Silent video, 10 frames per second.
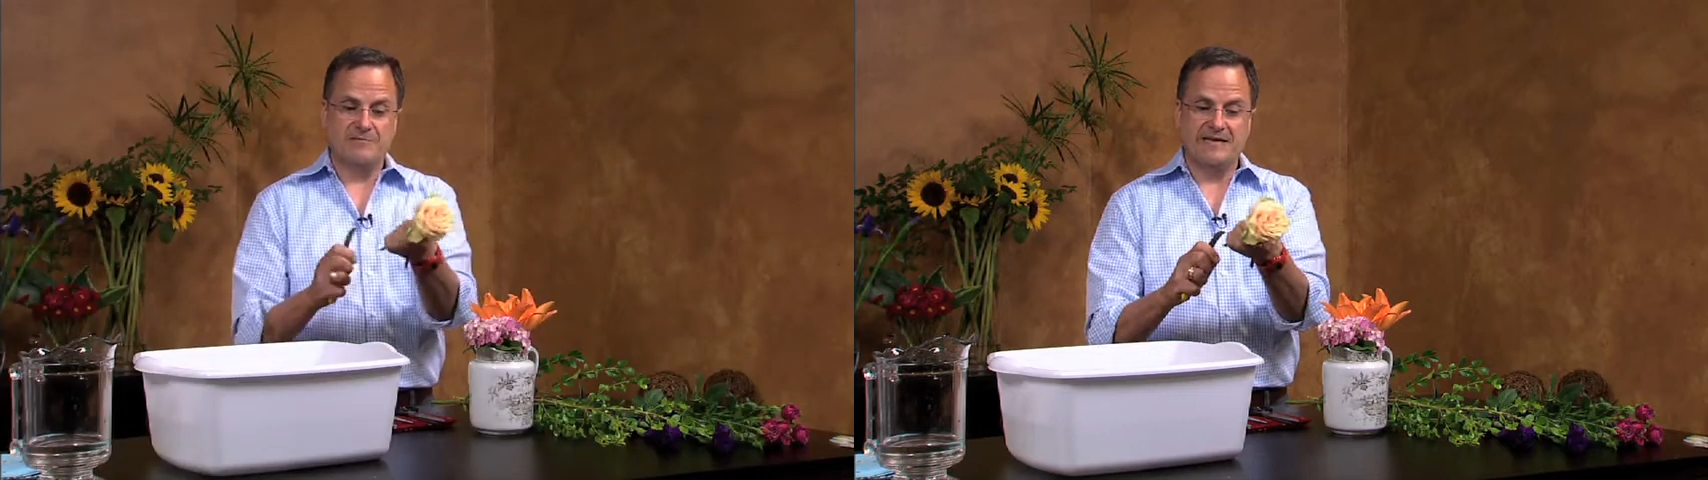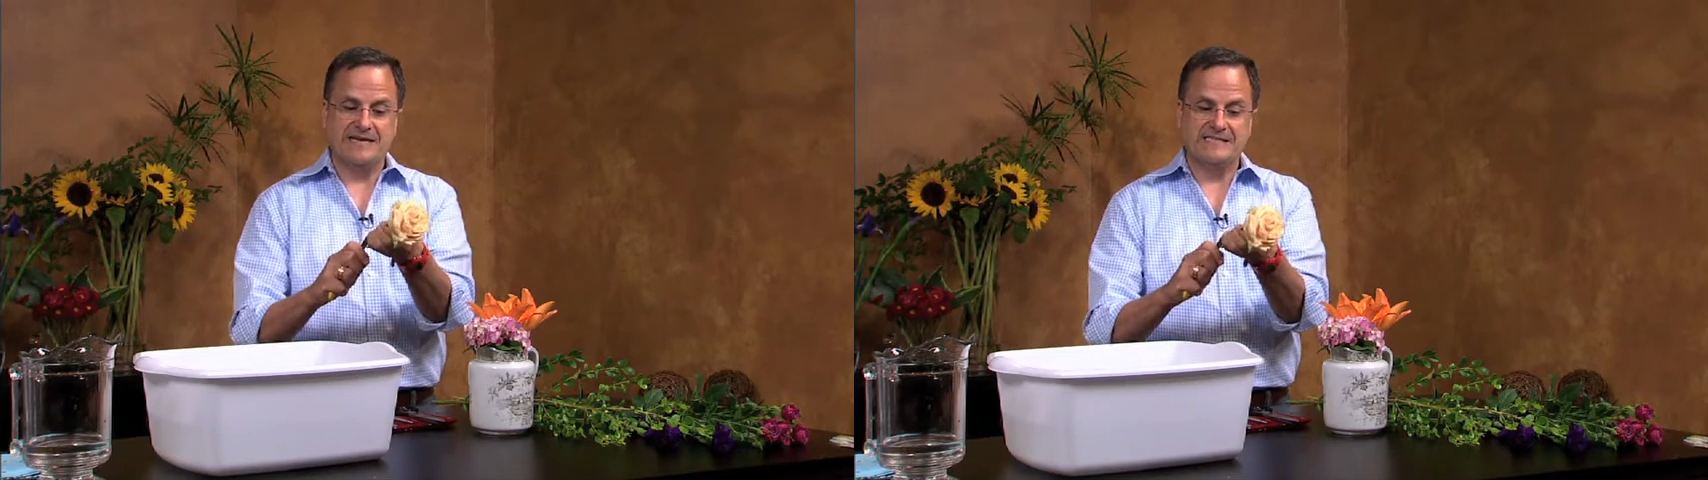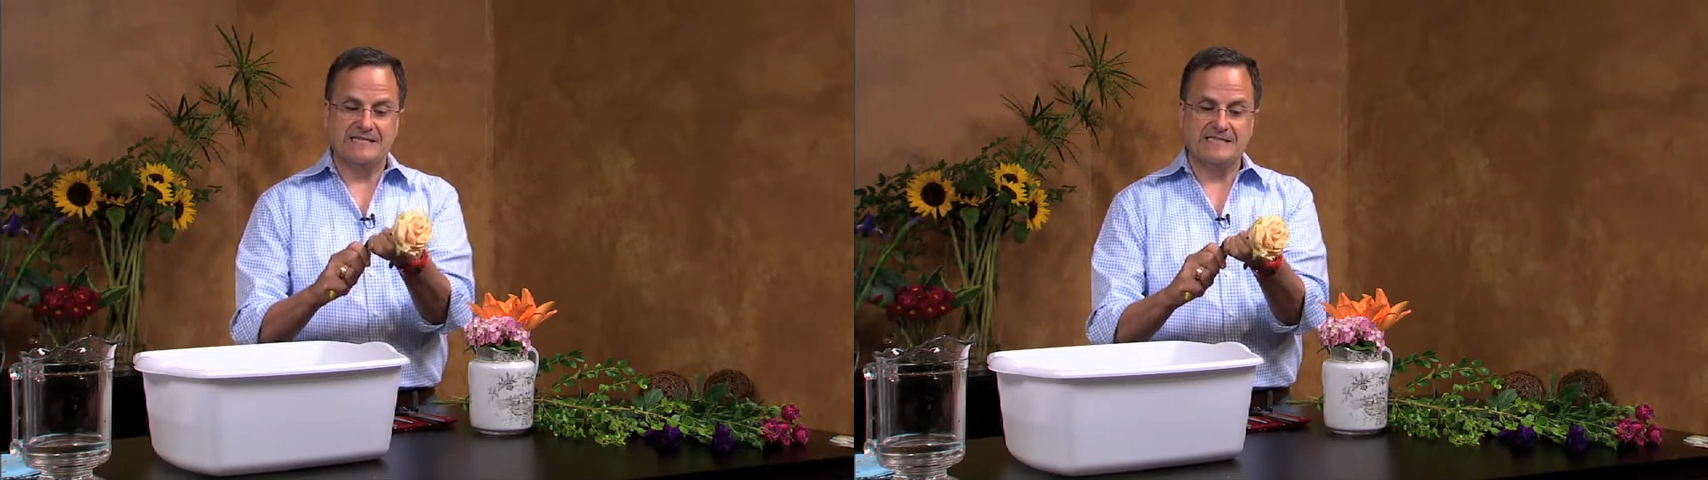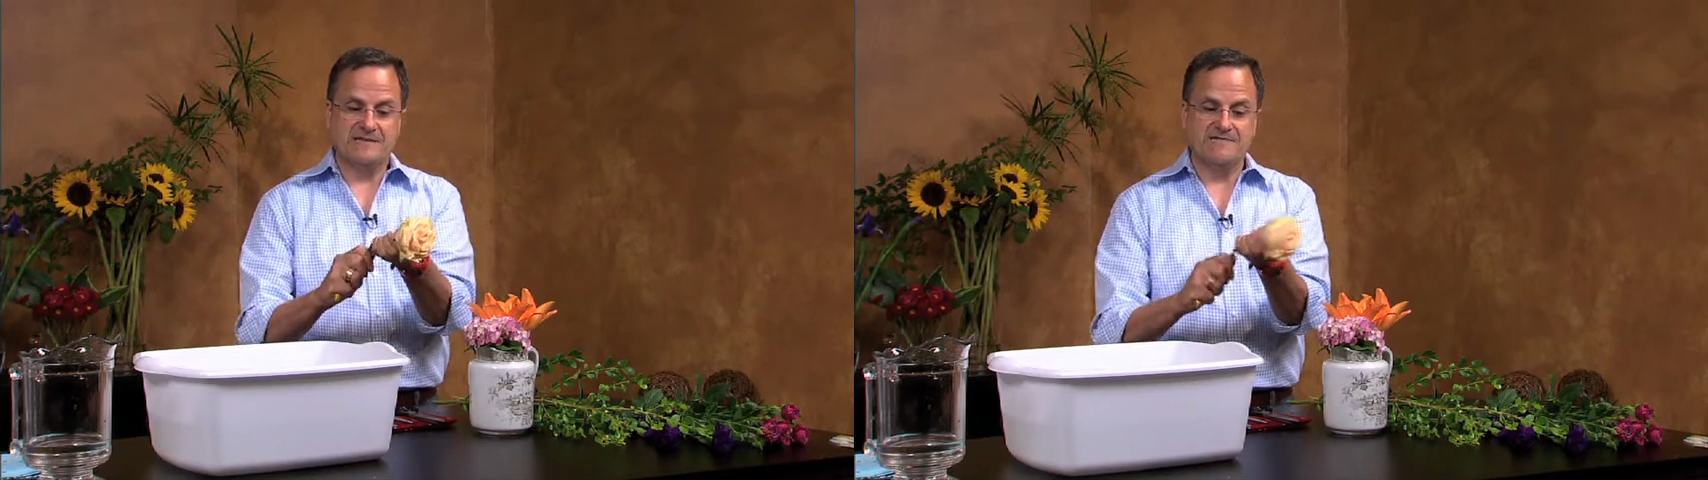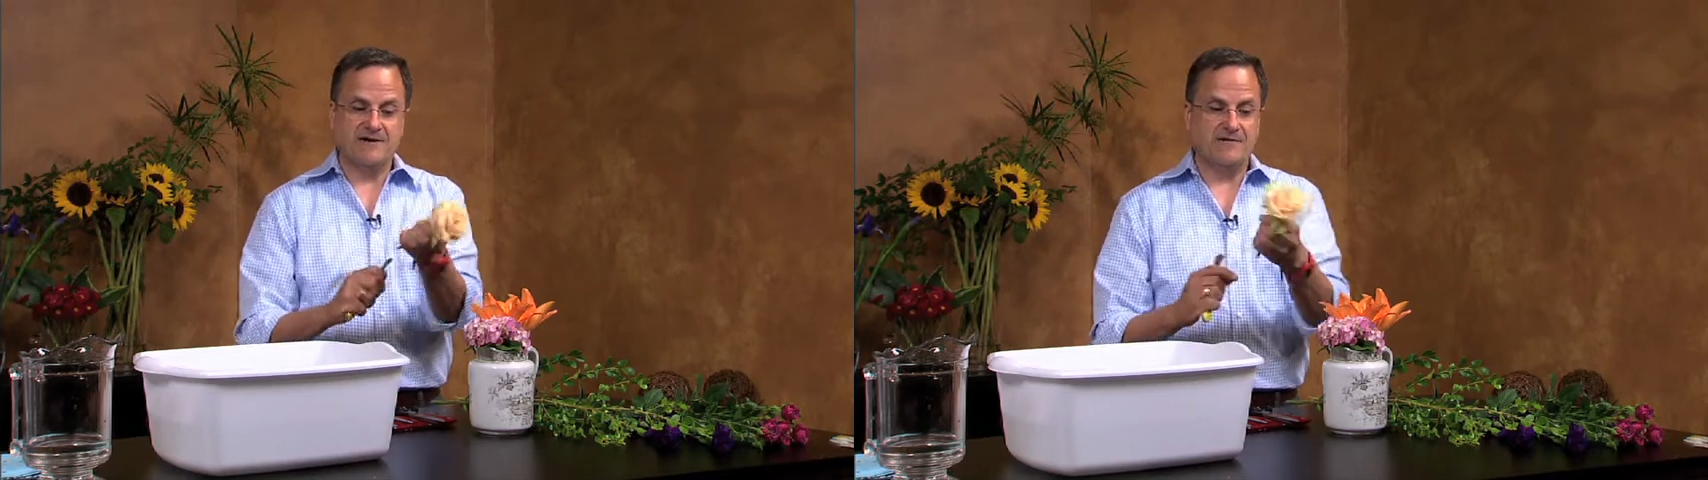because it is
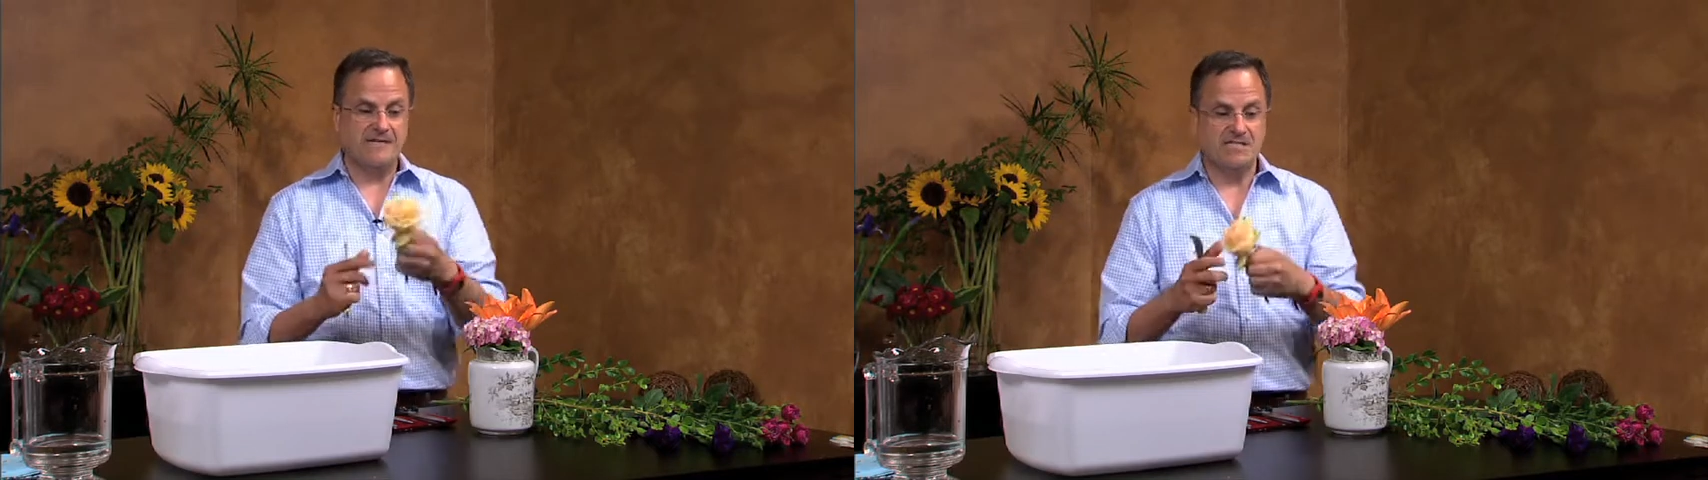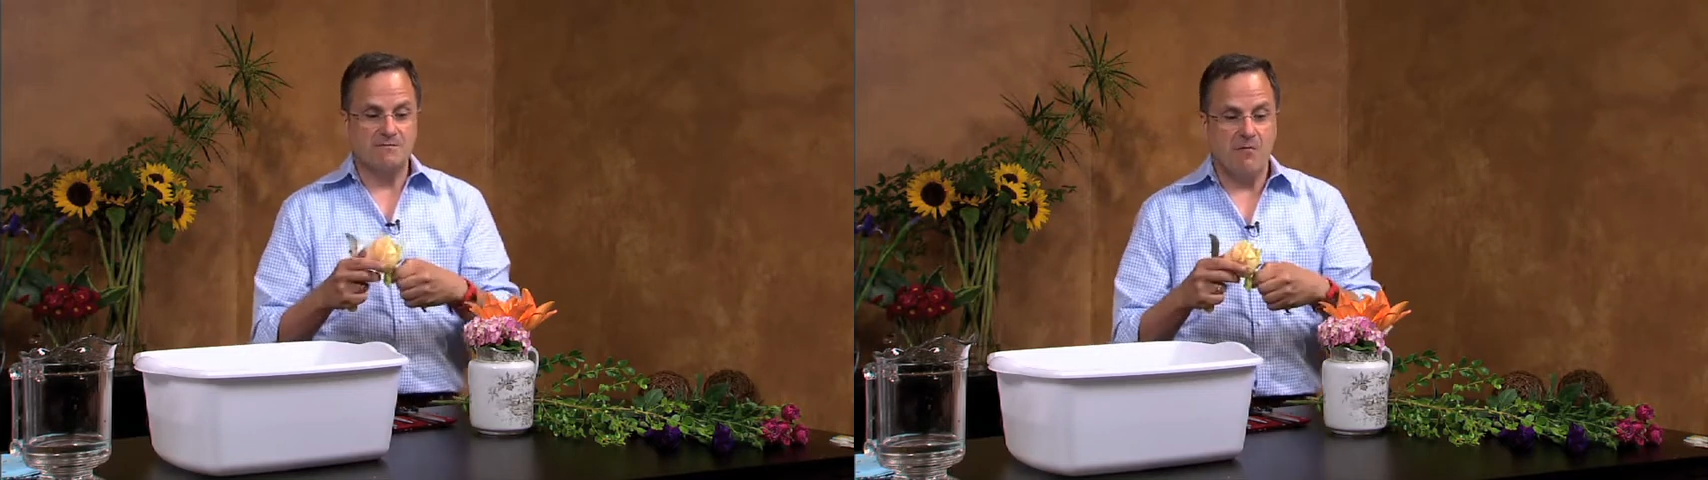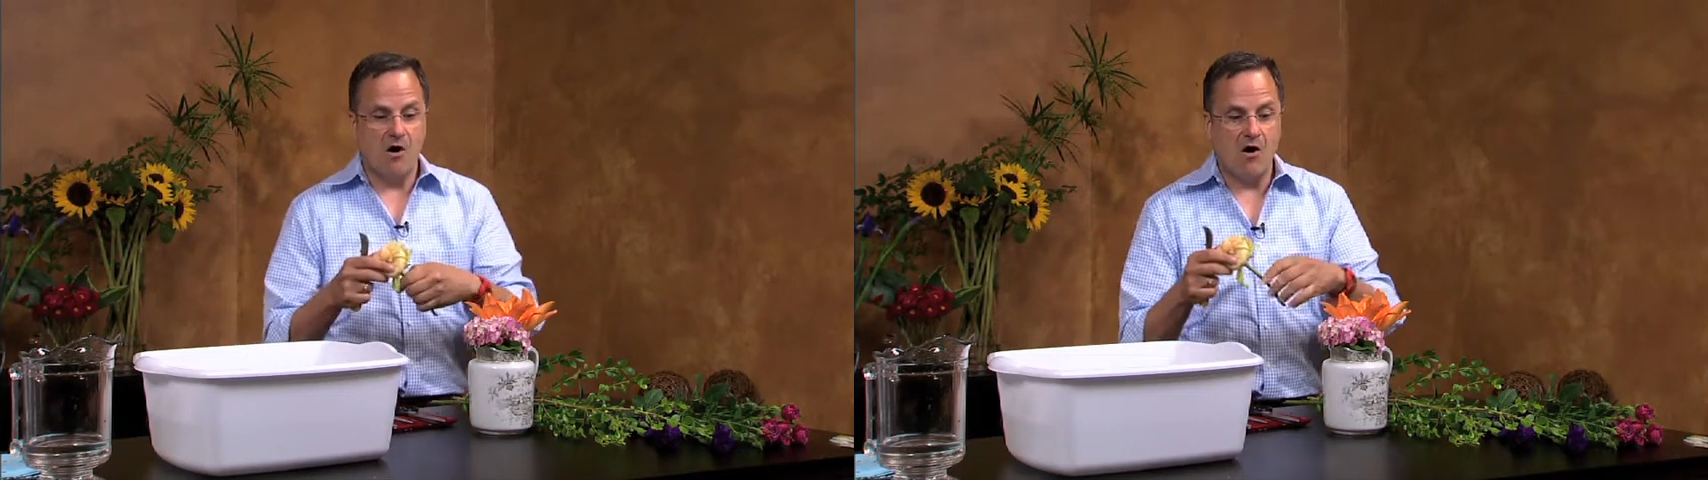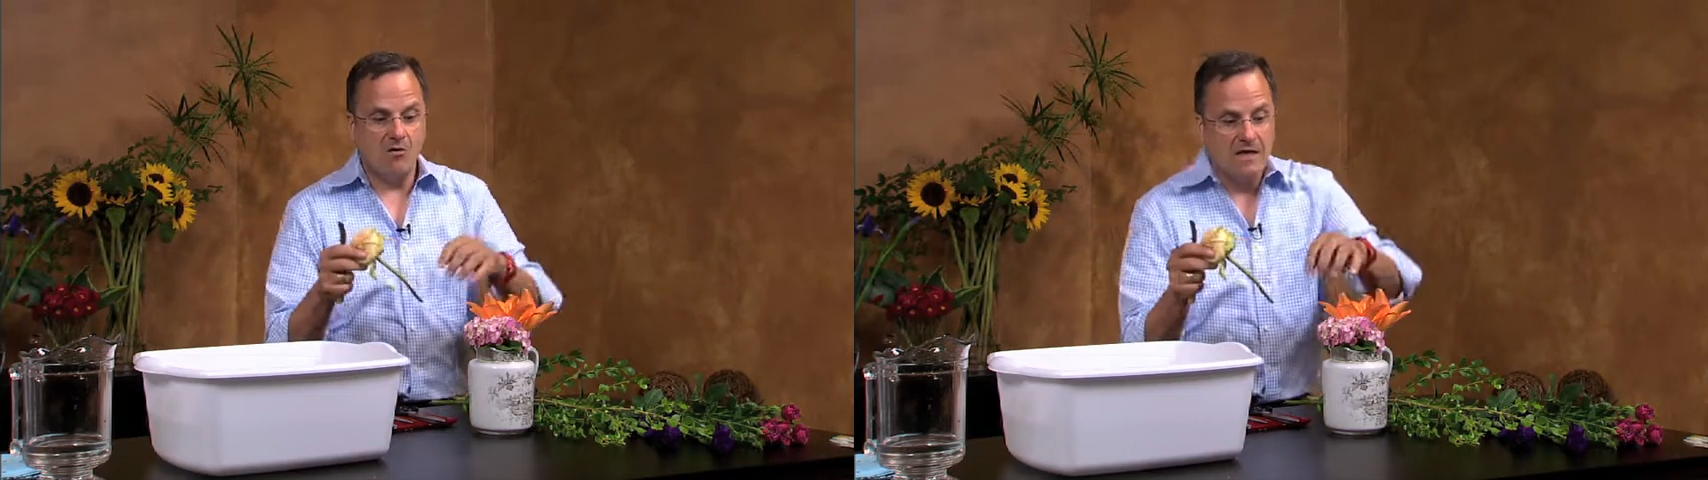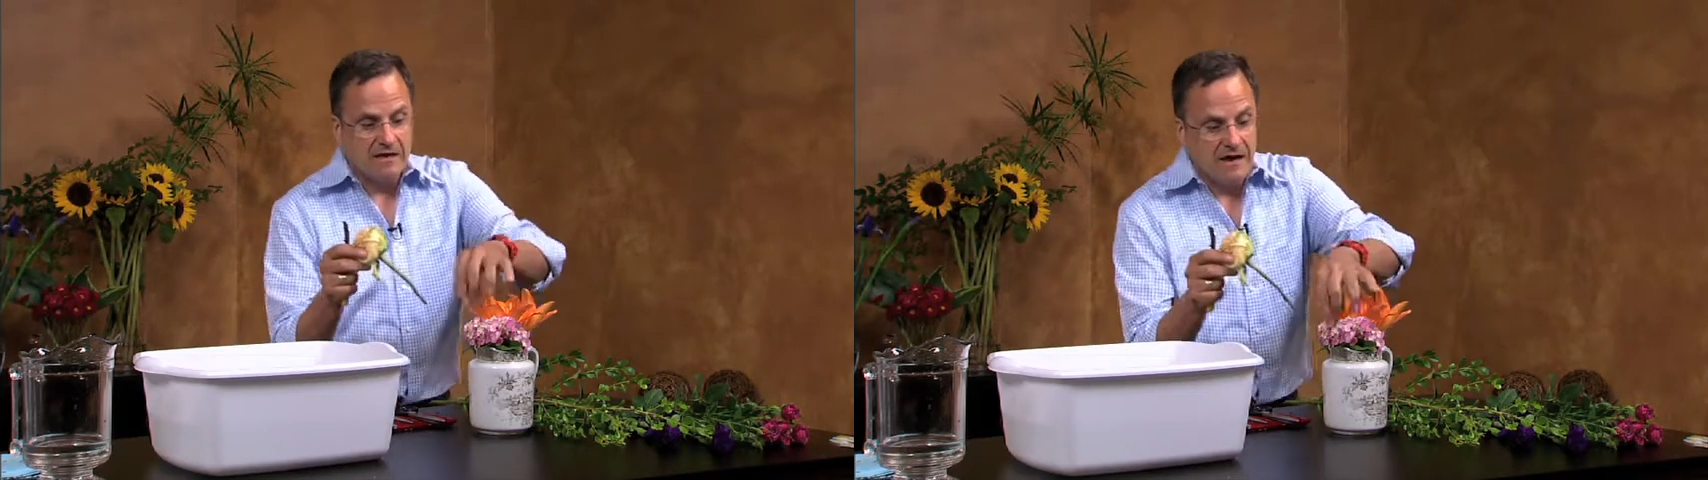a very small,